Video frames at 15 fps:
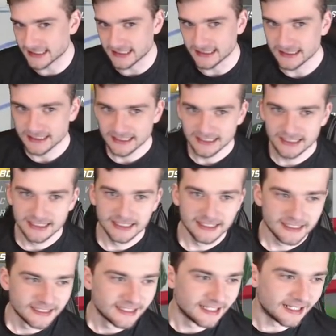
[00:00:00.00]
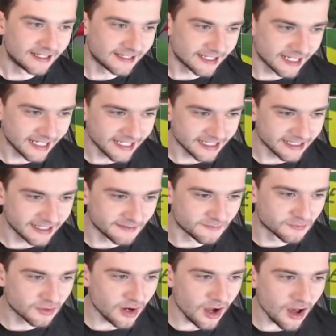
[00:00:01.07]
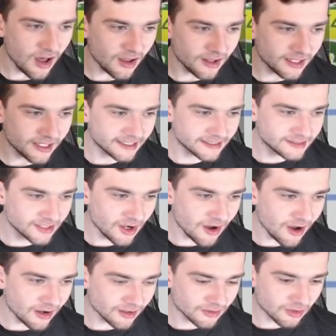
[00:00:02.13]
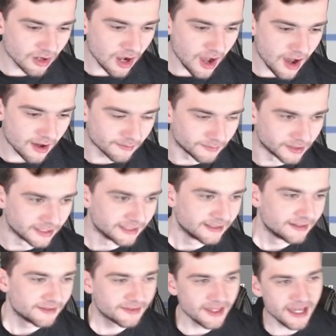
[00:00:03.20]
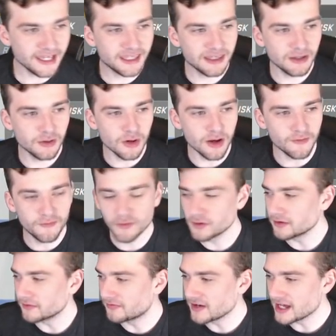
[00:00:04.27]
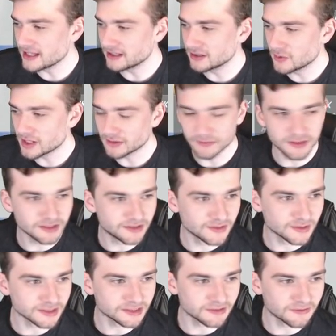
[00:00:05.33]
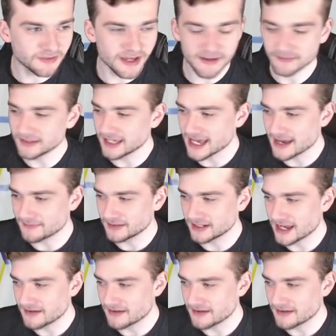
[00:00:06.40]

it. All right, and Raw Dog Rob. Thank you for the follow. Welcome to the Dorsal family. Happy to